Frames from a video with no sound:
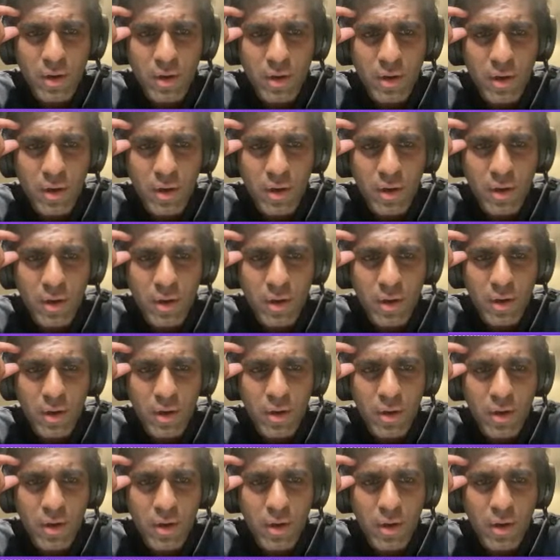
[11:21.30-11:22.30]

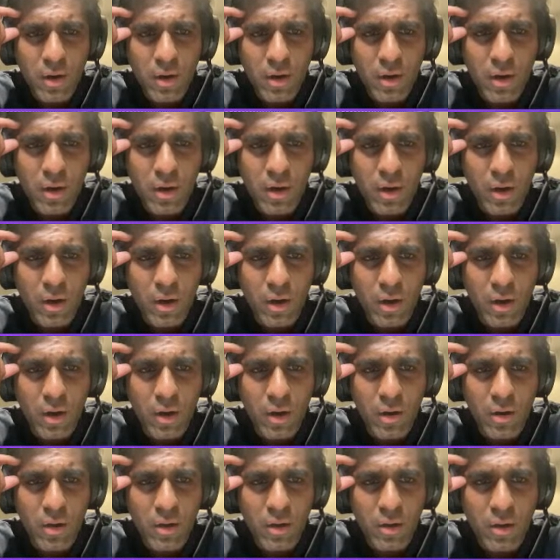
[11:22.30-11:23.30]
Ah,
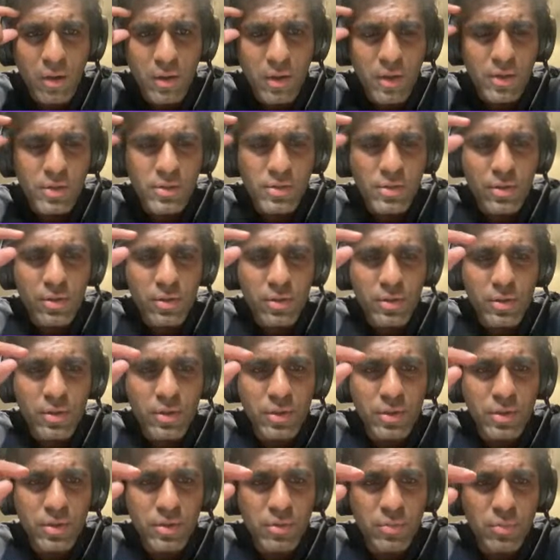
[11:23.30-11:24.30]
so
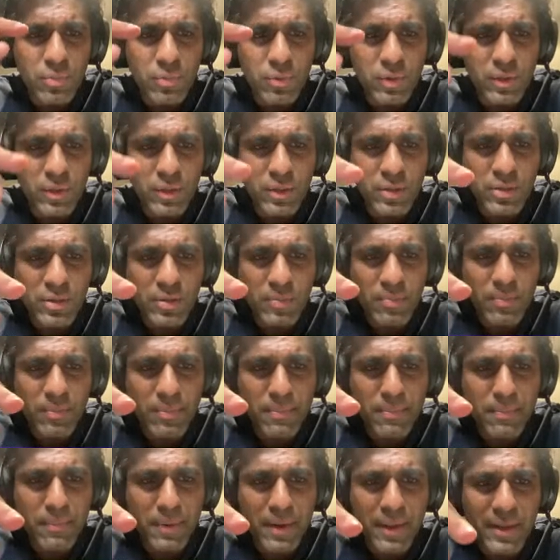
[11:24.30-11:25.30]
we need to
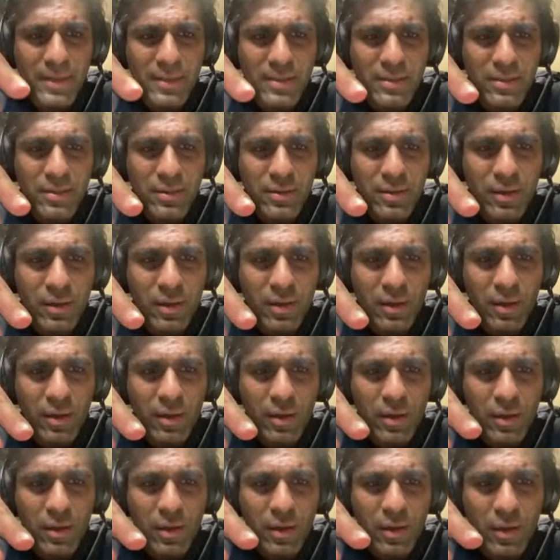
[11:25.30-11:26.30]
place
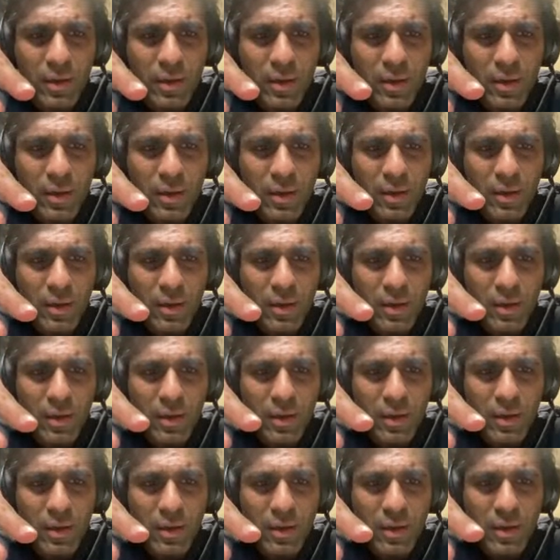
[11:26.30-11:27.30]
the
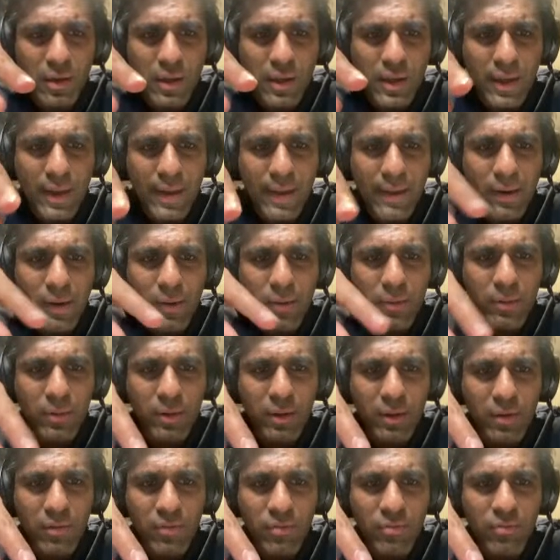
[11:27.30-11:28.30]
hello
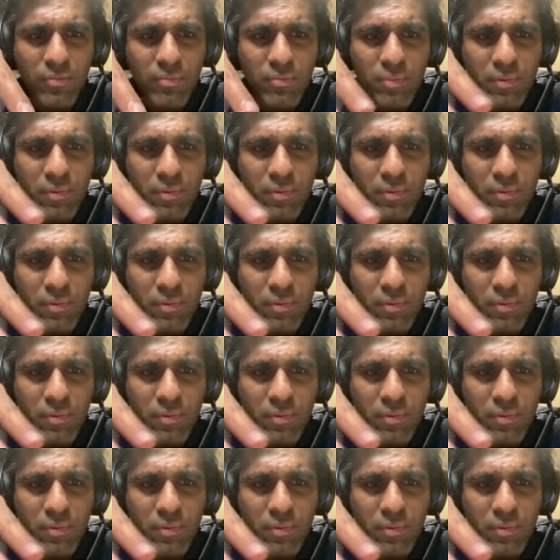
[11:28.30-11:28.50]
div